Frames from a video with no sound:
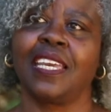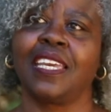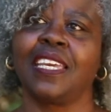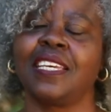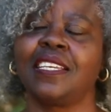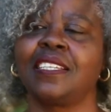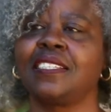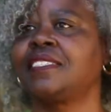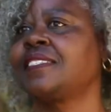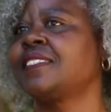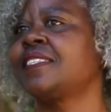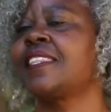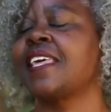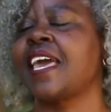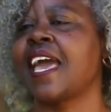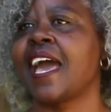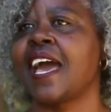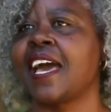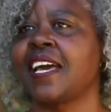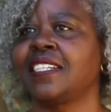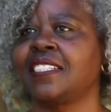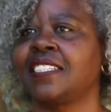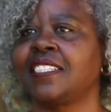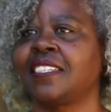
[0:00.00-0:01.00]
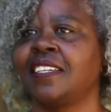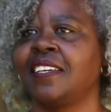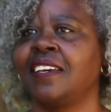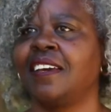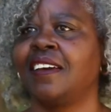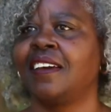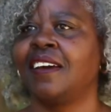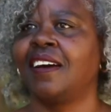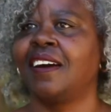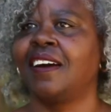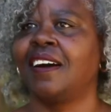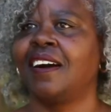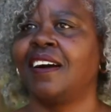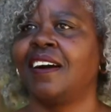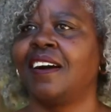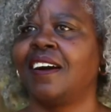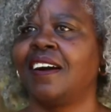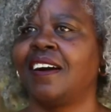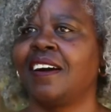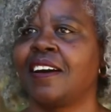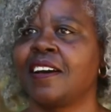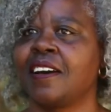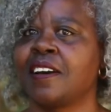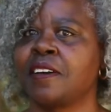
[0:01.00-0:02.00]
is that
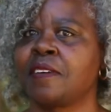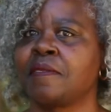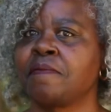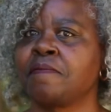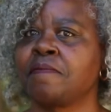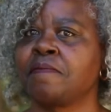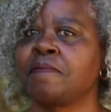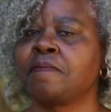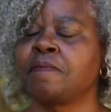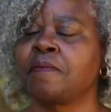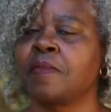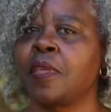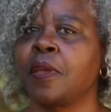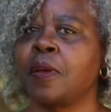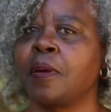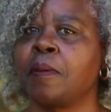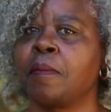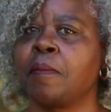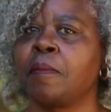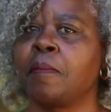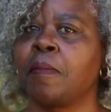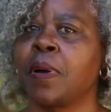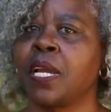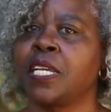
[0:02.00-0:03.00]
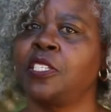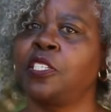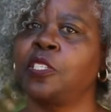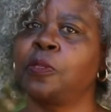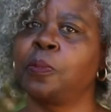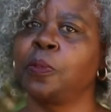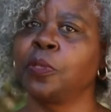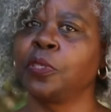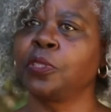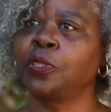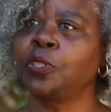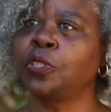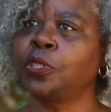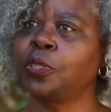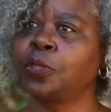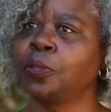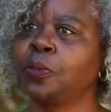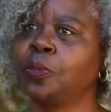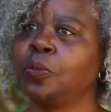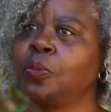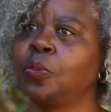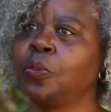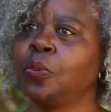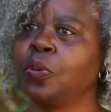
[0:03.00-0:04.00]
my
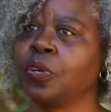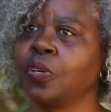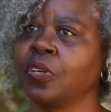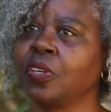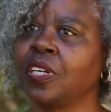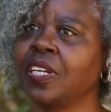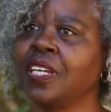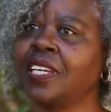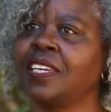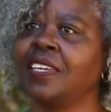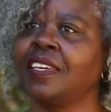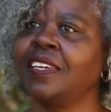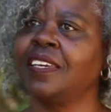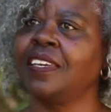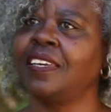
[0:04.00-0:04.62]
spiritual work